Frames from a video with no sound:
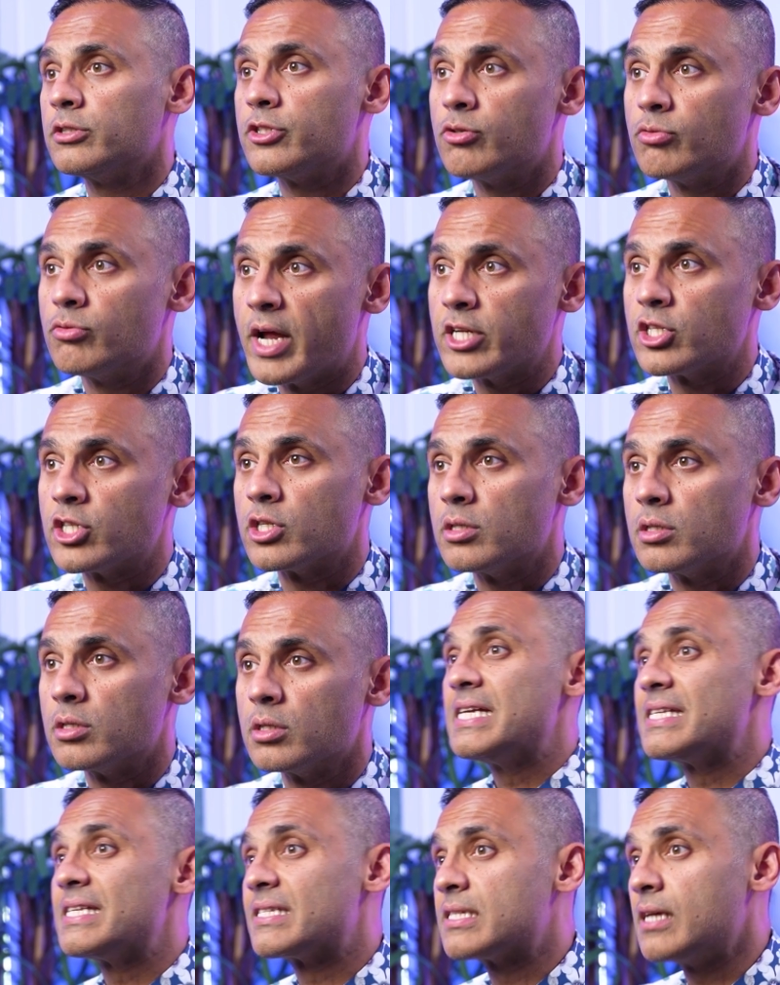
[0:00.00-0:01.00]
duration.
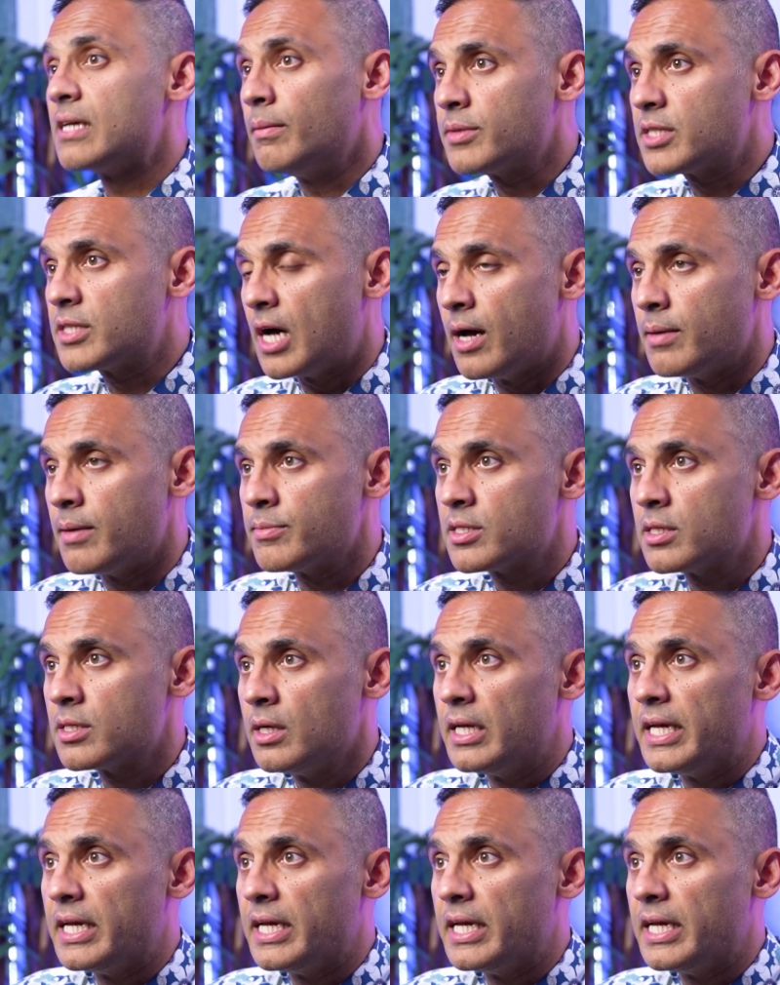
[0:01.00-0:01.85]
Sometimes